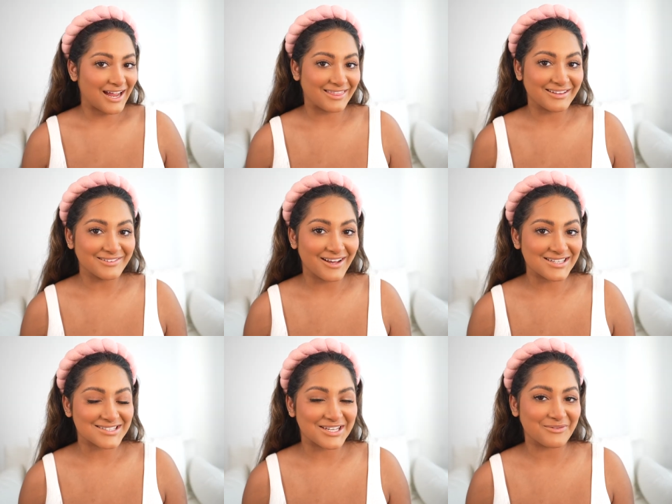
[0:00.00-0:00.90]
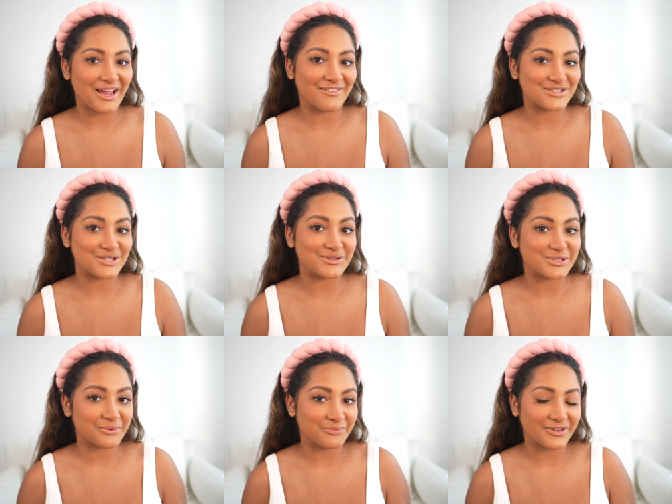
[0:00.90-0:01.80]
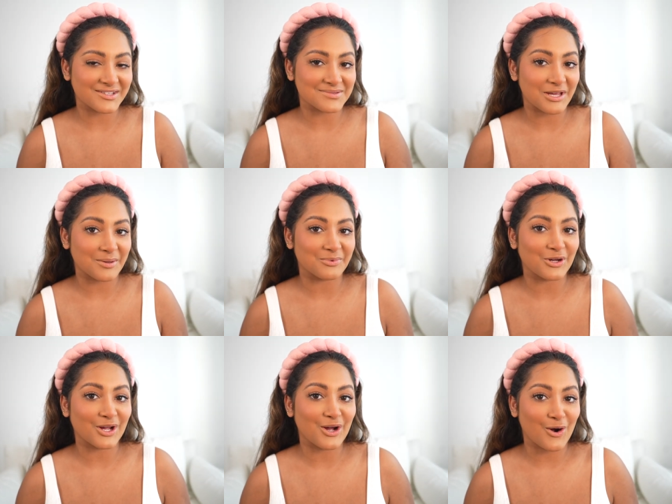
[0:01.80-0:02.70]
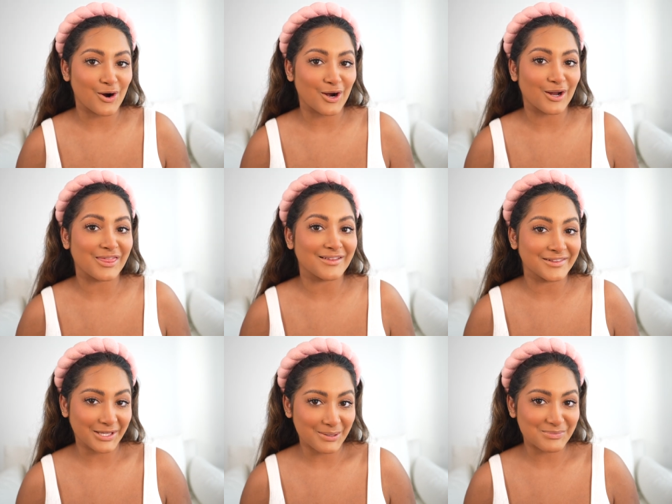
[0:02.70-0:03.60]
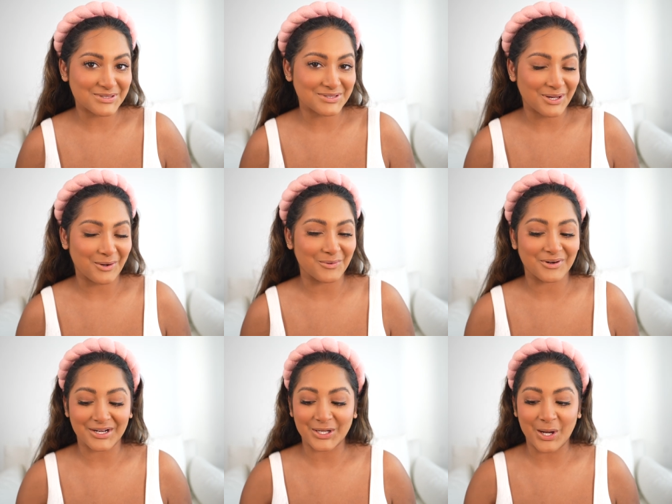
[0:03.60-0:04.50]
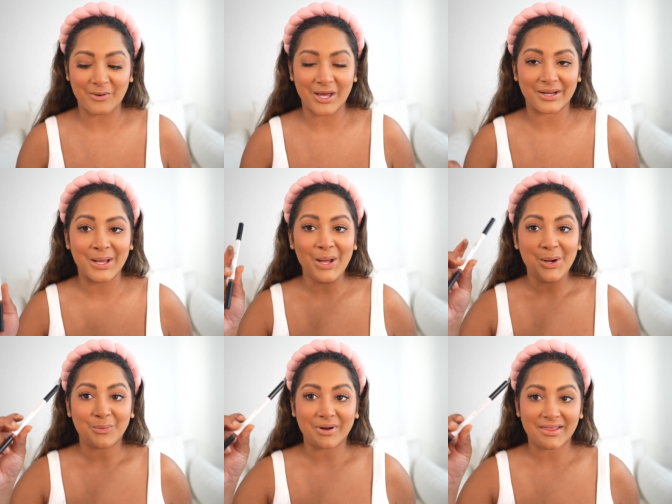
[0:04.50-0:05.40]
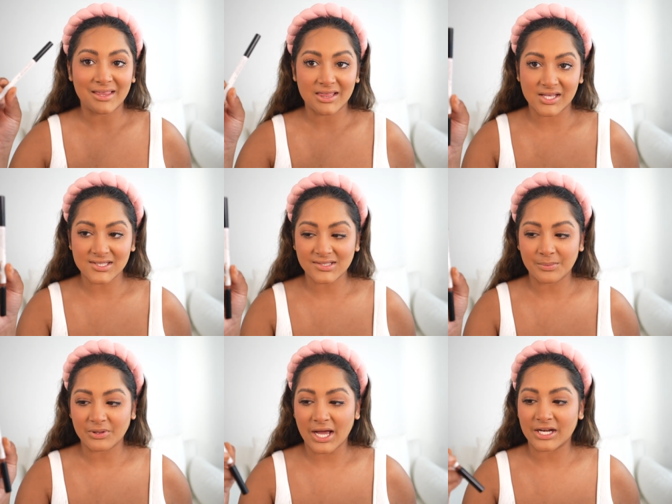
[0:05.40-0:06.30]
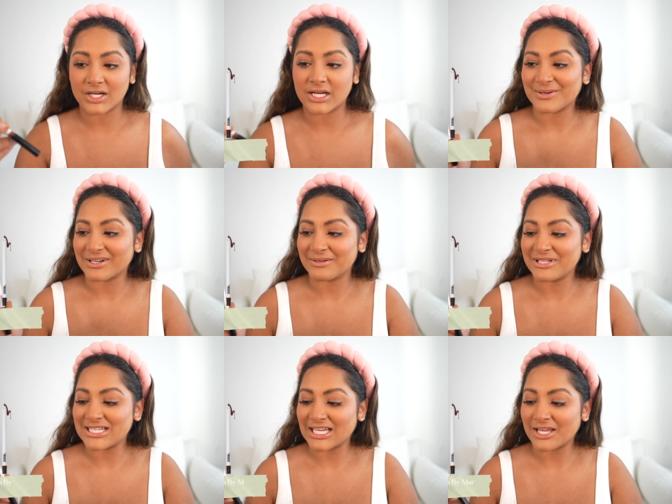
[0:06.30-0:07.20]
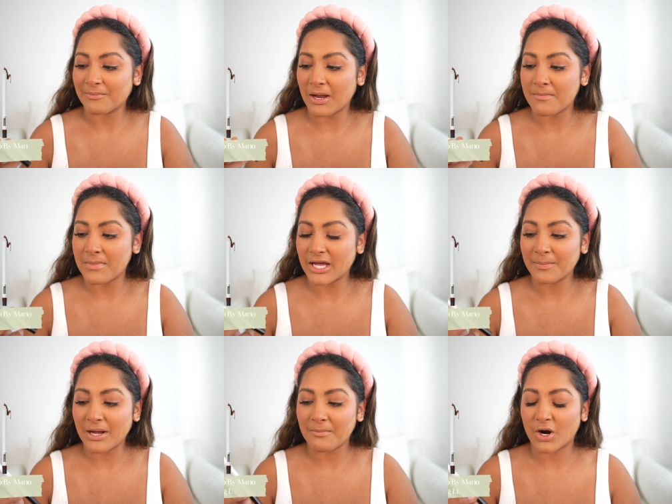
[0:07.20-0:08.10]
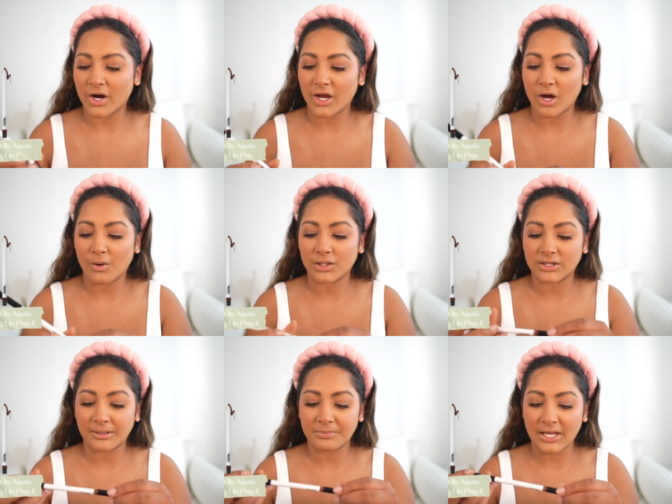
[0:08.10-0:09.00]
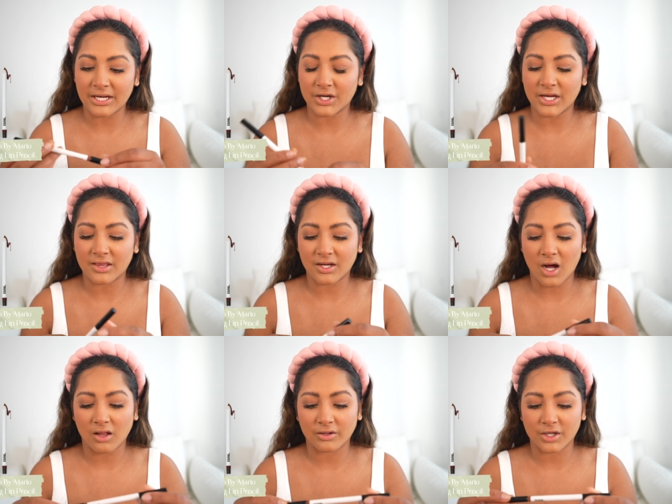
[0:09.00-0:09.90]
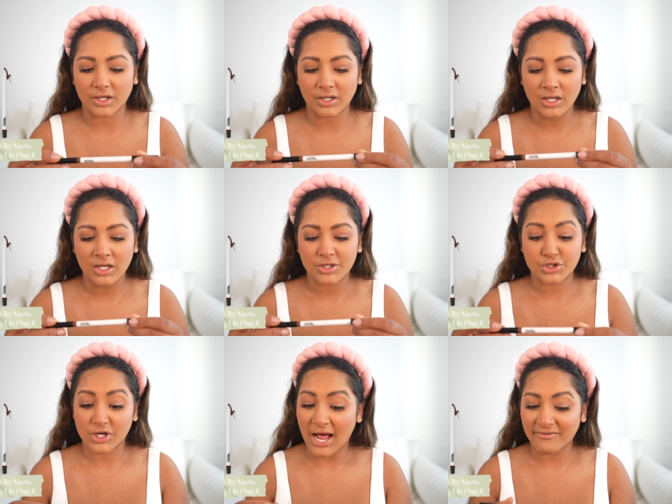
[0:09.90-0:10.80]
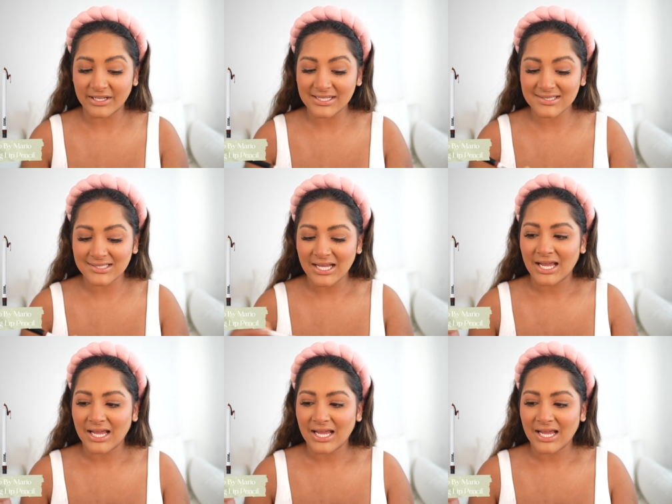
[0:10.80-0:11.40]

I think the last thing we have to do to complete this makeup look are the lips. So we're going to go in with this lip liner. So we're going to be taking my Makeup by Mario lip liner in the color Travis,